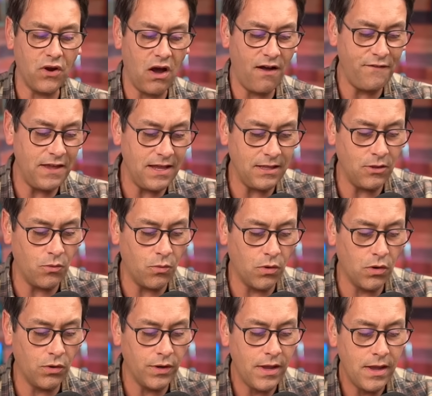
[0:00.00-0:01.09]
coffee in the
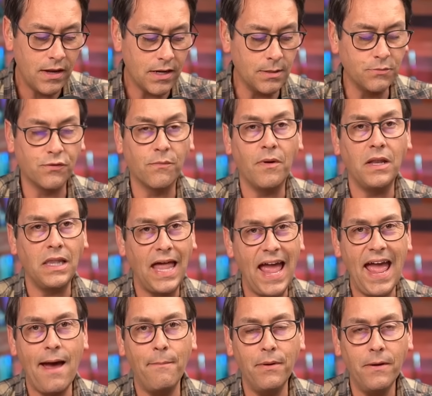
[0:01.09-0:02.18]
world comes from a
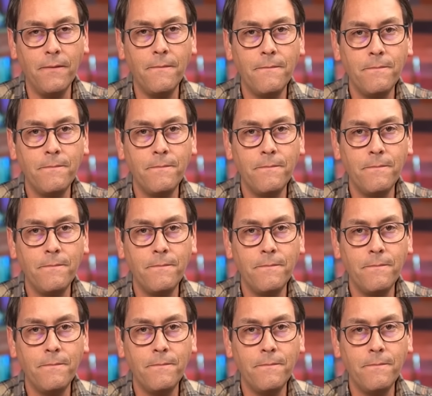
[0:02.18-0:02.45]
lab.